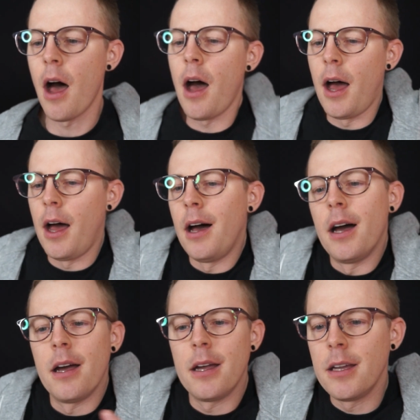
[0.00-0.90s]

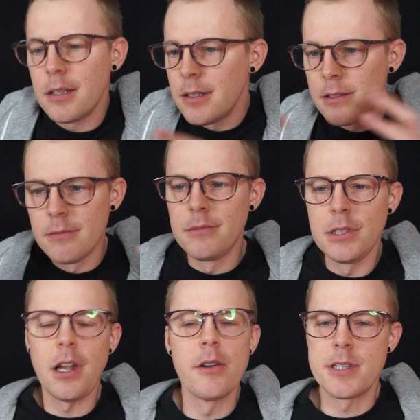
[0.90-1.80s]

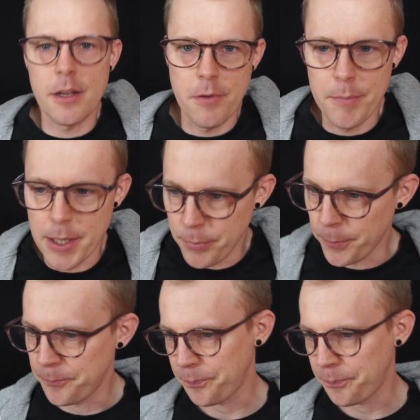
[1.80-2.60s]
loads of different people.